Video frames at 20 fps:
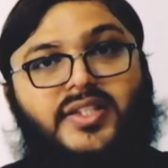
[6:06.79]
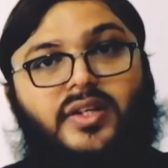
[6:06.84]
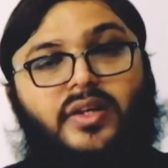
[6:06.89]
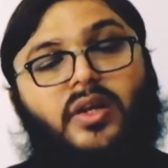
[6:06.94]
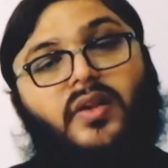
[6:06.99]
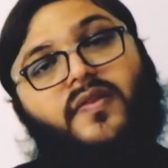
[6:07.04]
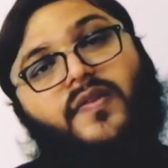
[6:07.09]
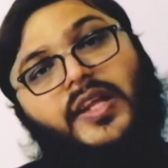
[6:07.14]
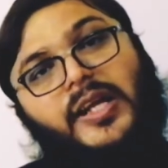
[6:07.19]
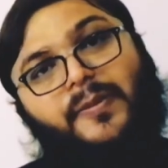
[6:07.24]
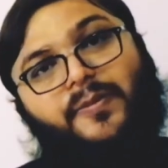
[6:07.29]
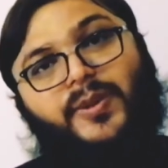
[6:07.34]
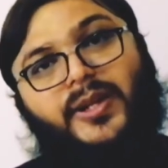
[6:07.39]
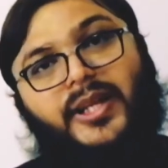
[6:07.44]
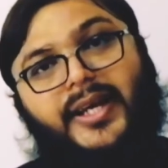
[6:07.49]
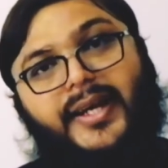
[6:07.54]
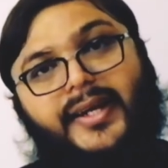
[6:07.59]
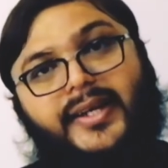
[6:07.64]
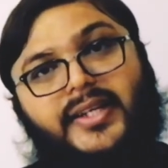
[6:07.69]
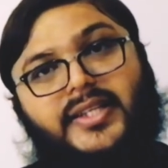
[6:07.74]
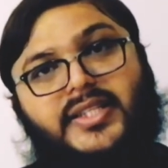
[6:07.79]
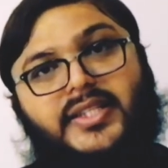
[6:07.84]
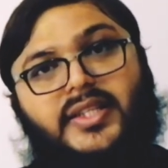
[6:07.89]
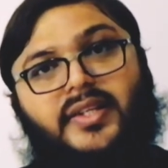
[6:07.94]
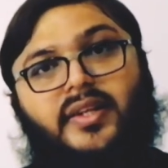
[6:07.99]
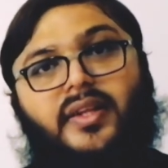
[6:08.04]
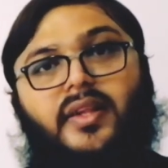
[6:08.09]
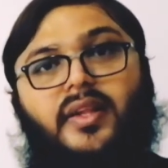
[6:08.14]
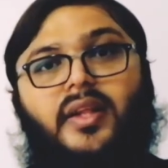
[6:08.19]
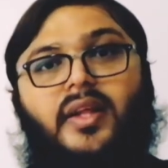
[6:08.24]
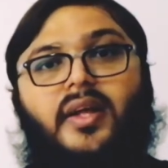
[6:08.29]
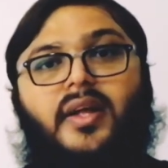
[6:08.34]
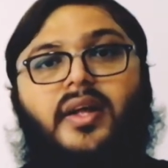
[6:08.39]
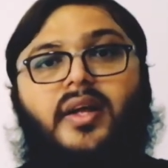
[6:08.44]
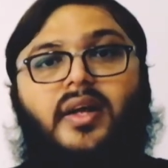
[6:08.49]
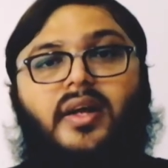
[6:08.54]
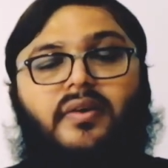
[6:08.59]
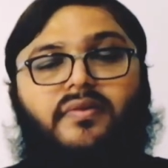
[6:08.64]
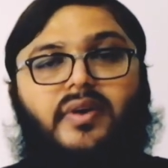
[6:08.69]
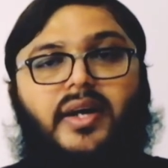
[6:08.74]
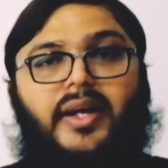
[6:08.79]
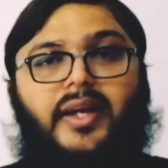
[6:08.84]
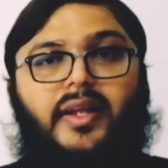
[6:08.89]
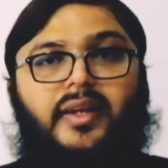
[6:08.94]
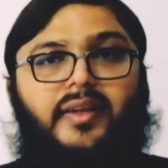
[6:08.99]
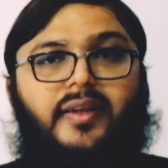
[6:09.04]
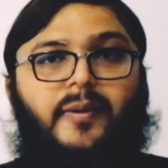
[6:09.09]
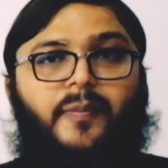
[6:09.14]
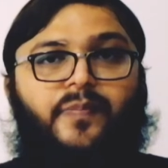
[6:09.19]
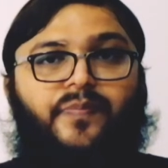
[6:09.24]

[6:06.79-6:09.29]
not the place, right?